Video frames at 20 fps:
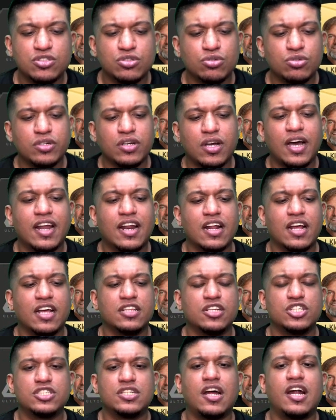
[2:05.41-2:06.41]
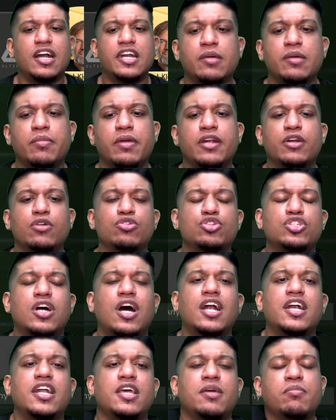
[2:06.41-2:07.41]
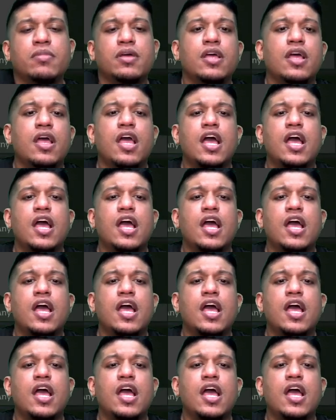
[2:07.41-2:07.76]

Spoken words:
So I'd rather start and to start him